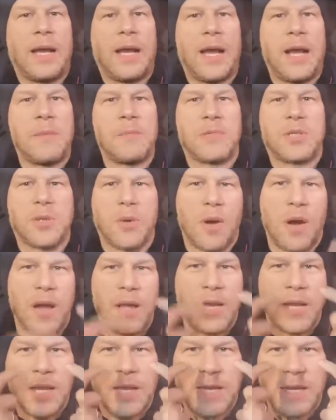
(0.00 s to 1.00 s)
So I
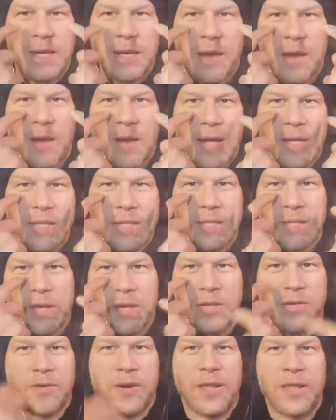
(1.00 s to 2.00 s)
needed eye
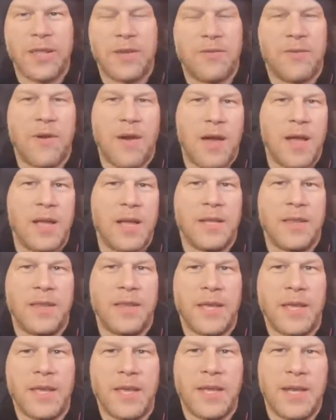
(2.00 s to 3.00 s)
surgery in
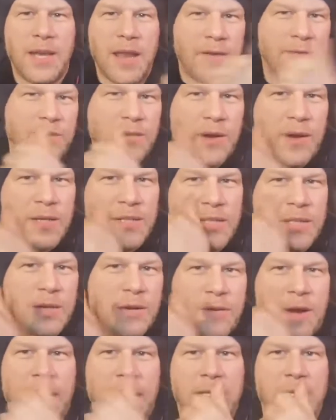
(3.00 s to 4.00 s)
the left eye to
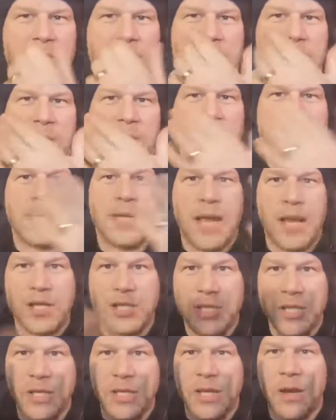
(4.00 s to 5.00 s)
correct it, so it didn't
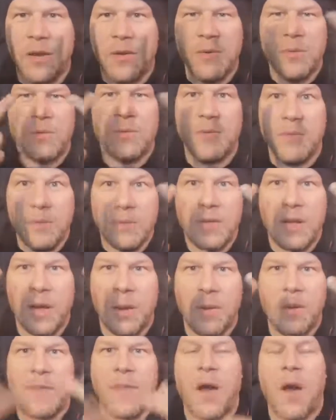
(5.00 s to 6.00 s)
actually go
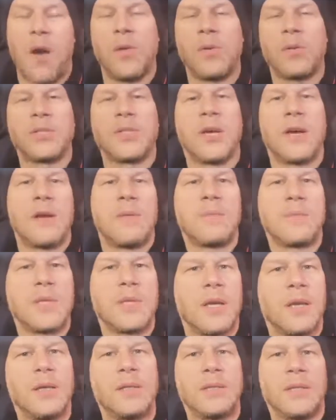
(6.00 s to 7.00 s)
in the whole time.
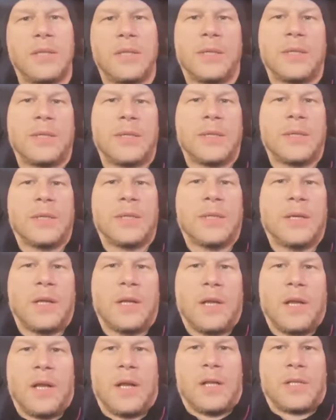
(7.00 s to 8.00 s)

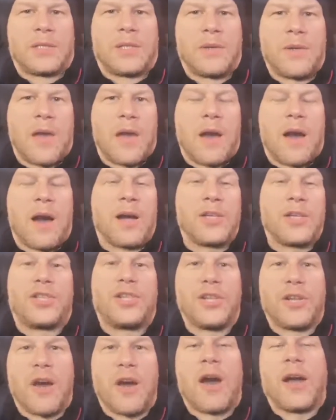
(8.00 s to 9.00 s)
So yeah, I
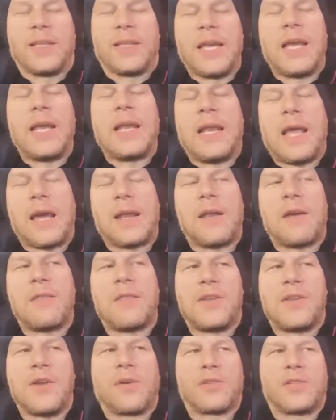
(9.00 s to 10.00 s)
should ideally. I know the
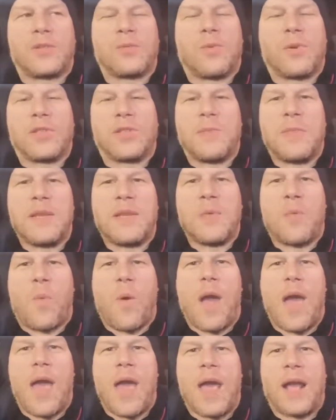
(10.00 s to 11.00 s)
doctors wanted me to
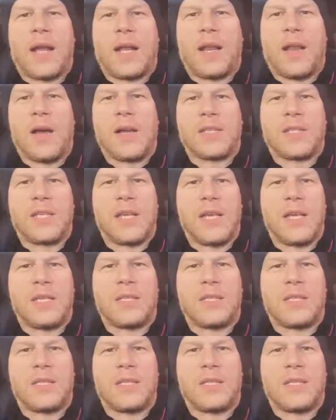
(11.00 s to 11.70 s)
wear glasses